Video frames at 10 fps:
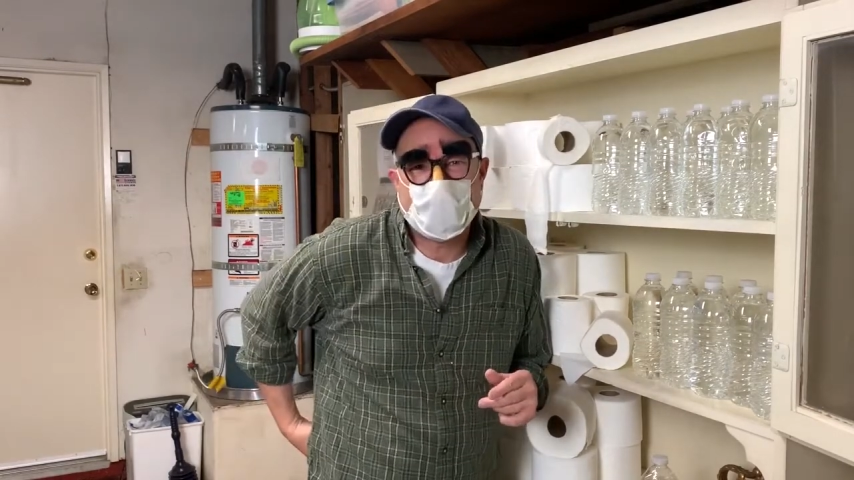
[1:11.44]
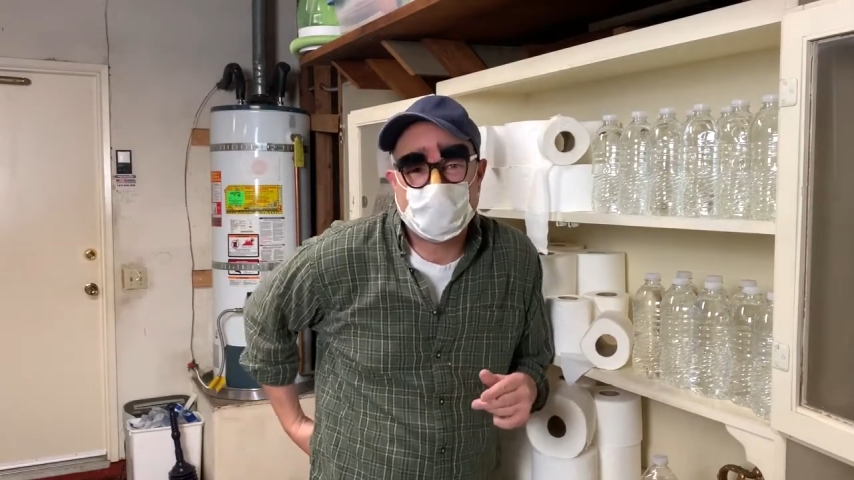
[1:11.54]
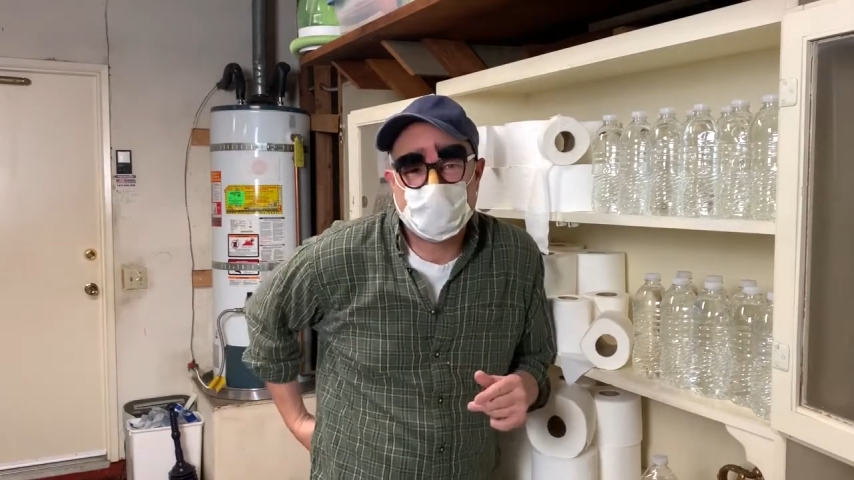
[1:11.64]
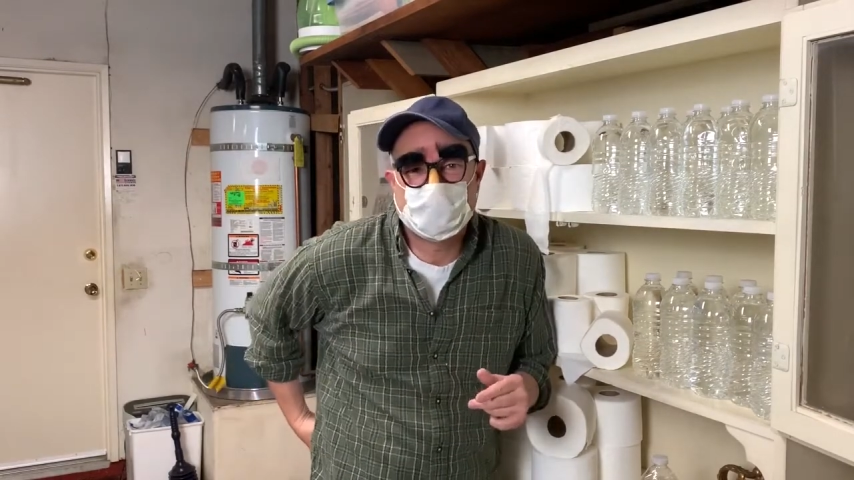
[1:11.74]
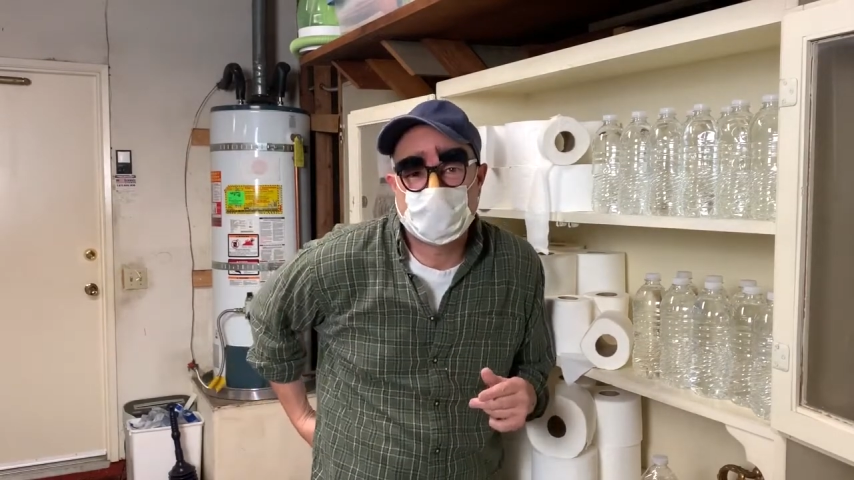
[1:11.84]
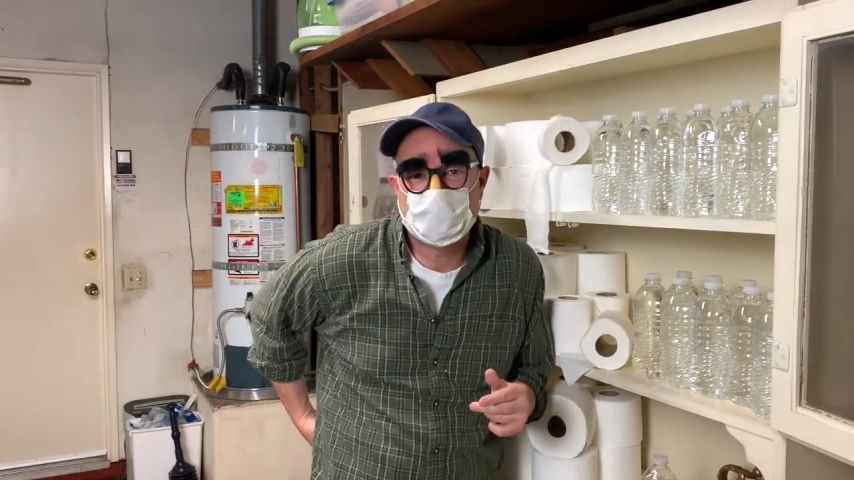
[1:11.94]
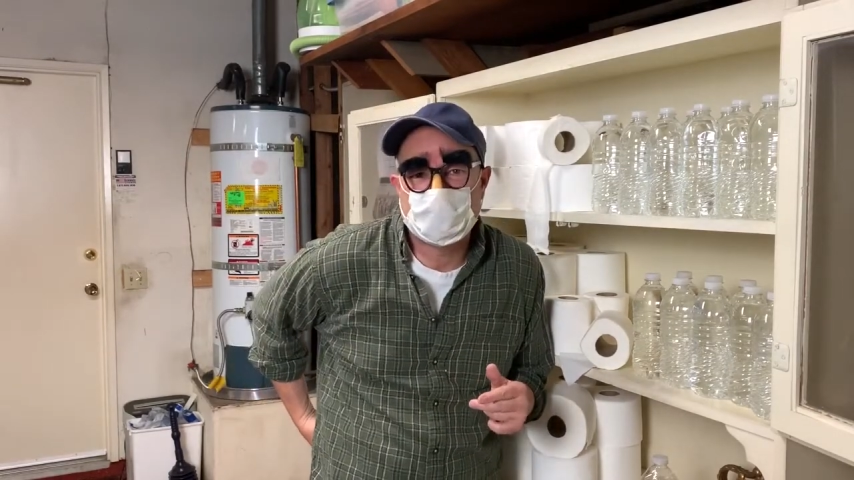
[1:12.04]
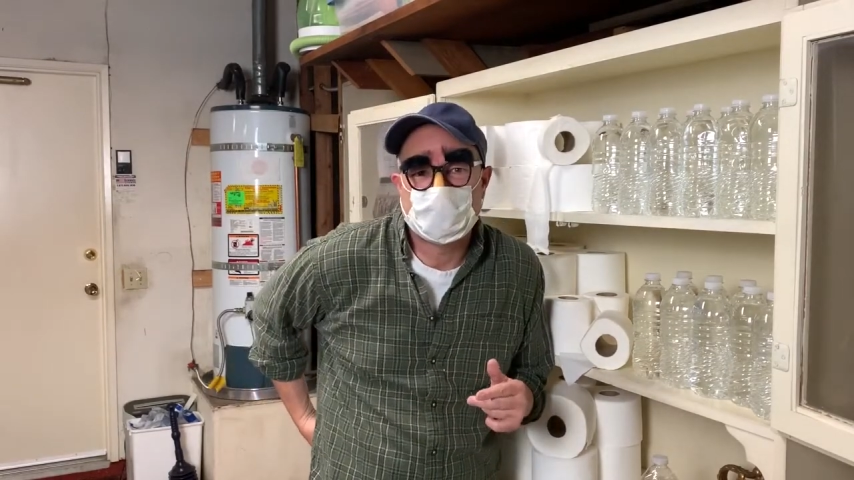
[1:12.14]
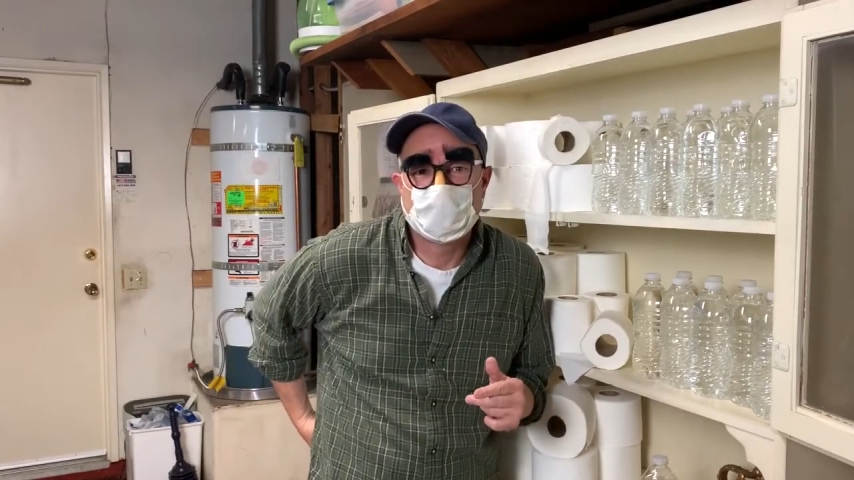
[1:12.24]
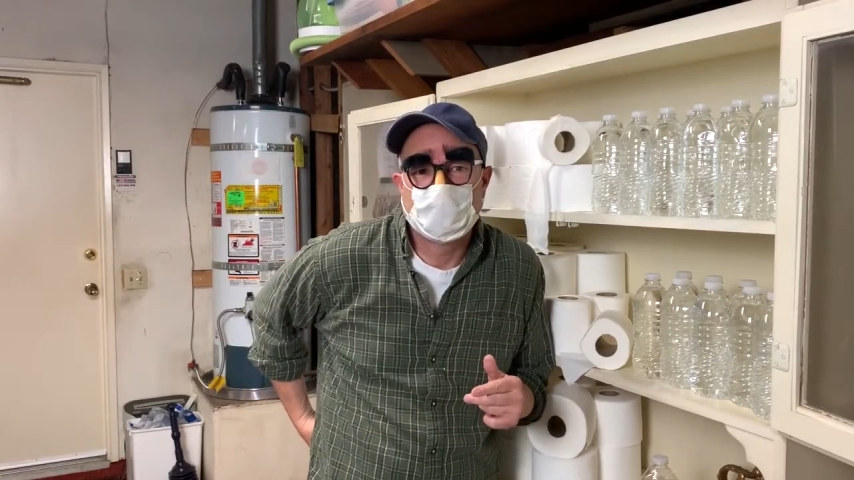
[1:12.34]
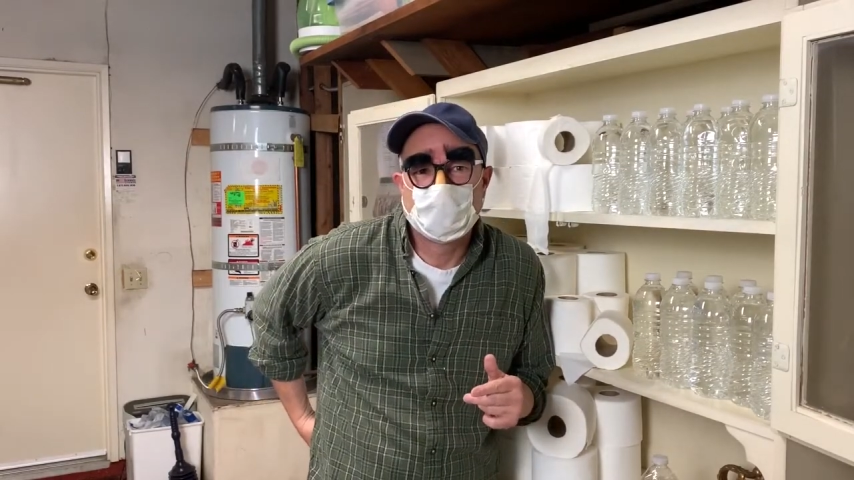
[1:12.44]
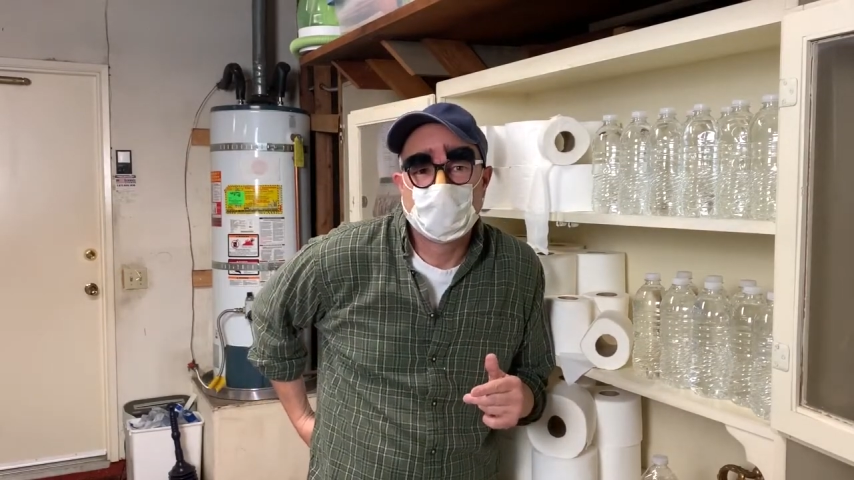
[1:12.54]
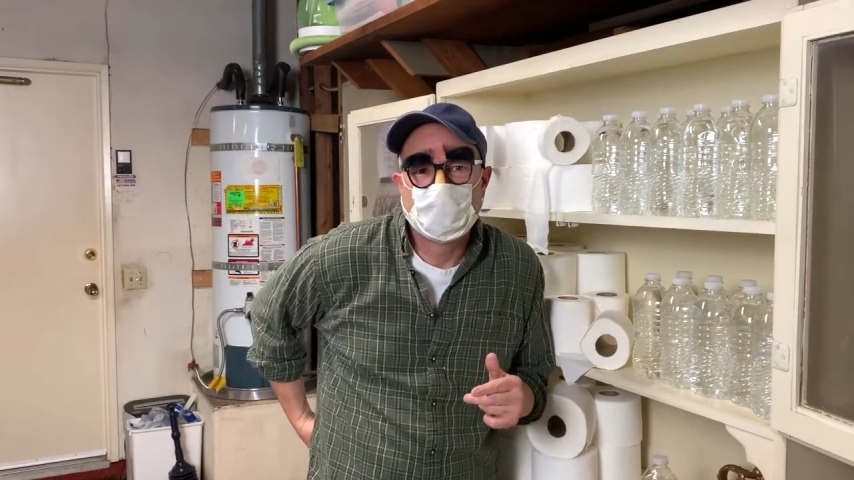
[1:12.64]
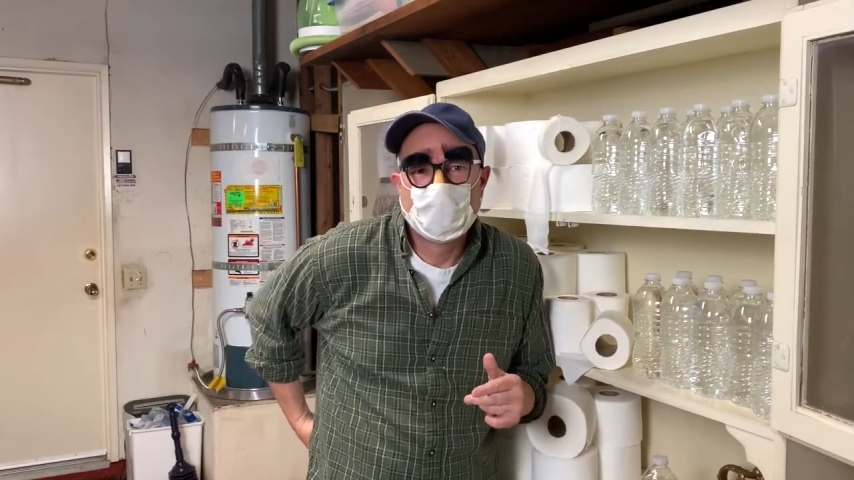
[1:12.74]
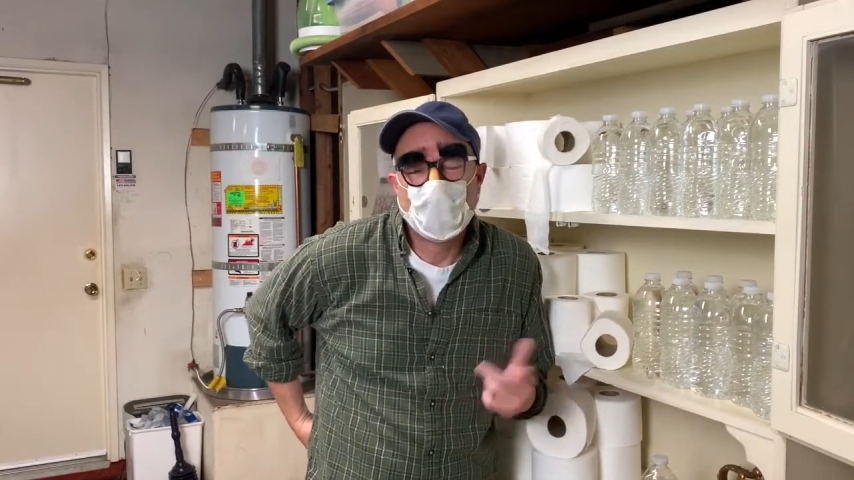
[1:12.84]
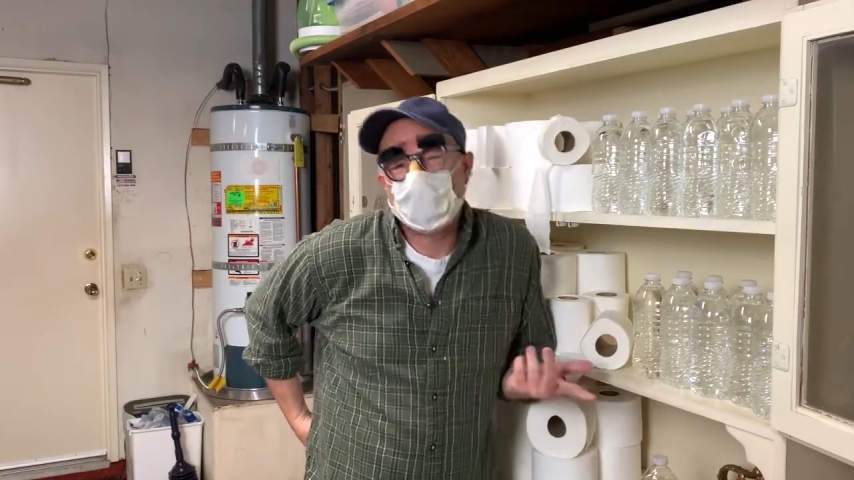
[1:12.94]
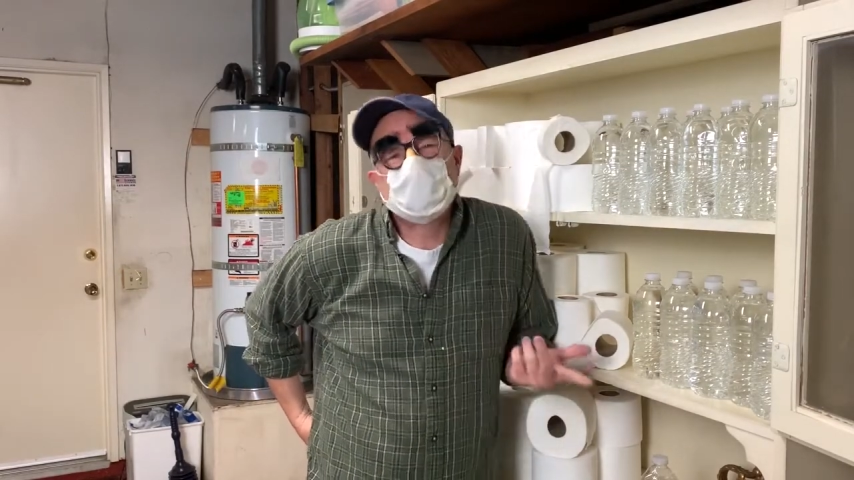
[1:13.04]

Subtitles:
anuses, or